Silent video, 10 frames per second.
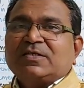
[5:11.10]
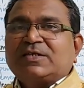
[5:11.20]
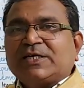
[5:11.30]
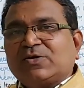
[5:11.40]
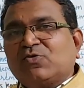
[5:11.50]

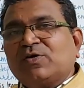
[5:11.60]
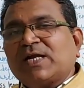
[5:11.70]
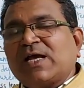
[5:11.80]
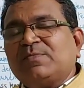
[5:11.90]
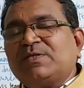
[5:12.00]

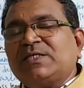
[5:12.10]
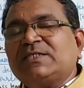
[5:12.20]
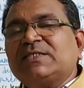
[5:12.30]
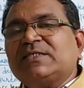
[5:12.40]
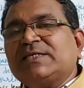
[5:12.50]
Kilogram
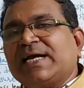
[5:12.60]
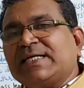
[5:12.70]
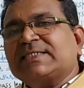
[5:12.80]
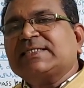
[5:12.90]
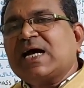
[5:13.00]
is a
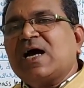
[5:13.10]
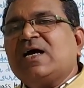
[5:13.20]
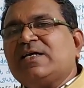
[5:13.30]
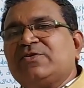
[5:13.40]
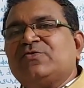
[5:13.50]

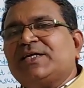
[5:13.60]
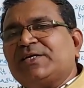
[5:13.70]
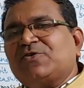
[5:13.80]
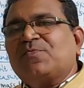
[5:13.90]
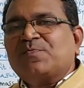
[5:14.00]
SI
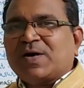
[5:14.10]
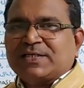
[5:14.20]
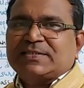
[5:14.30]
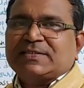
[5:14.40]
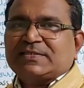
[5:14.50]
unit of
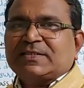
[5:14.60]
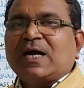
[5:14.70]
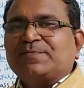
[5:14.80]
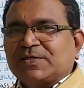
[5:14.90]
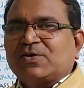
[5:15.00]
mass
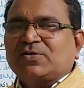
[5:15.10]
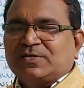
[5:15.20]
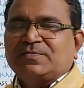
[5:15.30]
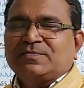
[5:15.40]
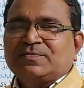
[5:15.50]
after
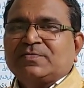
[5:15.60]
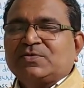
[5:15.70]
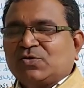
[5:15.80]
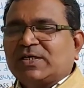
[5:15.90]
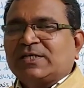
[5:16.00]
all.
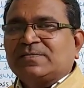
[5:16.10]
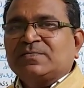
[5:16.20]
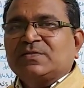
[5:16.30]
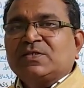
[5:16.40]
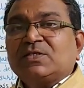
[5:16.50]
Okay.
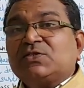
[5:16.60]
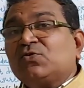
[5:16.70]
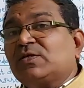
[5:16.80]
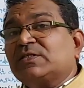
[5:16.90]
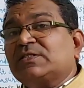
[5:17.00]

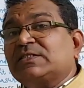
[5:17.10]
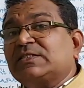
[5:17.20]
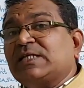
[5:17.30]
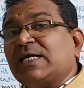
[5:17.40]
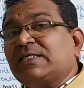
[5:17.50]
So
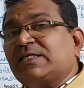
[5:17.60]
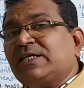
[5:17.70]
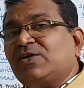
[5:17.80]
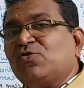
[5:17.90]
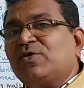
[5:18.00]
that
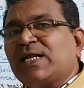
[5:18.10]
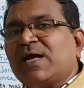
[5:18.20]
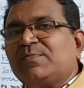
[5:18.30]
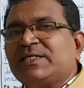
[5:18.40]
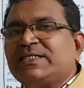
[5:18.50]

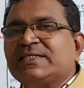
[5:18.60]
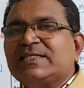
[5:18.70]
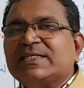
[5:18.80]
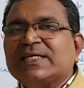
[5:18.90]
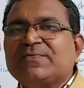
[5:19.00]
kilogram is
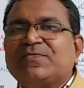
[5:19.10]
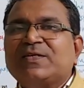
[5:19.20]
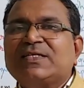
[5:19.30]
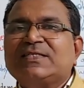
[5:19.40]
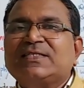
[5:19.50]
a
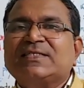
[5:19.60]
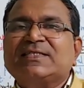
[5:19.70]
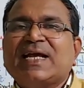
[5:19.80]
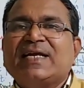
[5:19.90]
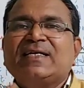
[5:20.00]
reference
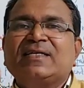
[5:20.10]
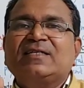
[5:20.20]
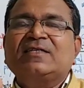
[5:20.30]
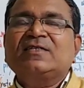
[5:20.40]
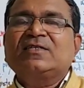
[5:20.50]

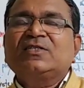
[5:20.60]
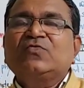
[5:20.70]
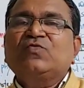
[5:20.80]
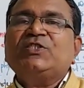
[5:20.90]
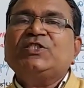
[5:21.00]
standard
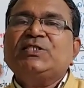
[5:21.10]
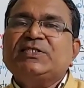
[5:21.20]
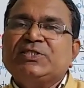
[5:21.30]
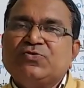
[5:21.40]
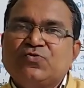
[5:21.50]
which
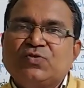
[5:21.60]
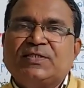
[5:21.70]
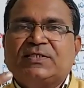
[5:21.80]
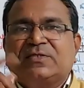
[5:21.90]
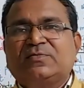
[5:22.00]
is
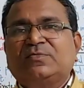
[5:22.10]
used